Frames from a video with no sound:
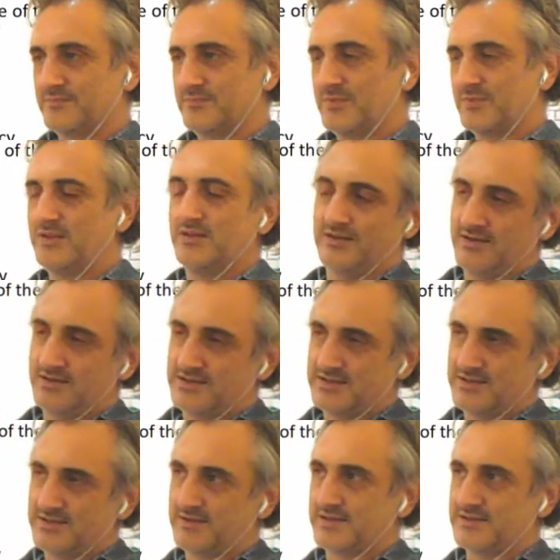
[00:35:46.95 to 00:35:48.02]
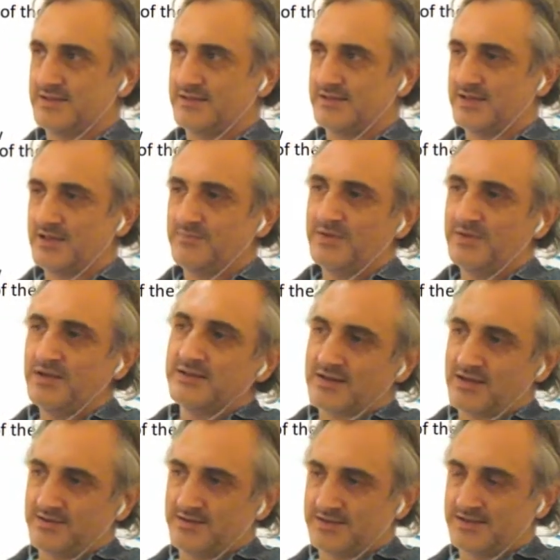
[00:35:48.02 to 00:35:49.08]
Okay, this is the transit time,
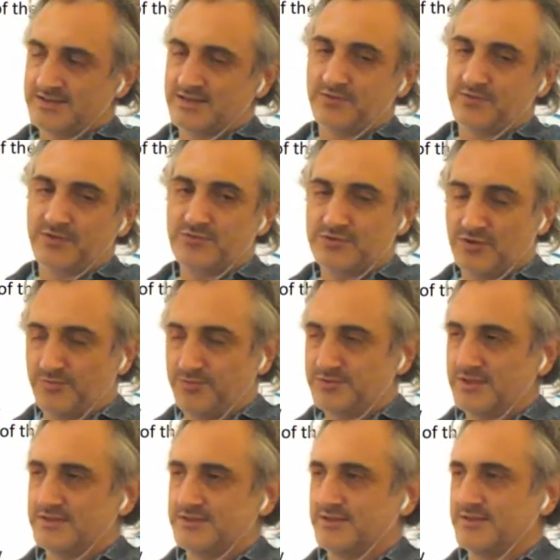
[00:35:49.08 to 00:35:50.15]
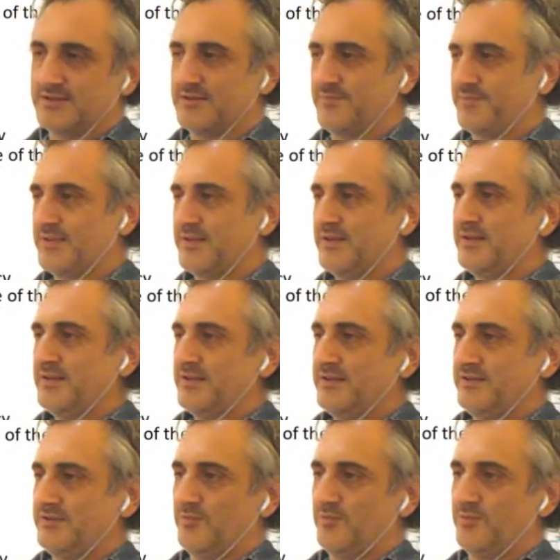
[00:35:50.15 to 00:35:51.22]
and the transit frequency obviously is
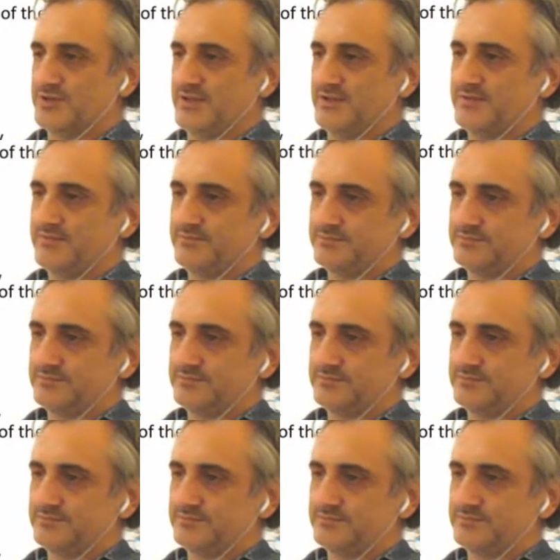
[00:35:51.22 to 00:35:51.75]
the opposite.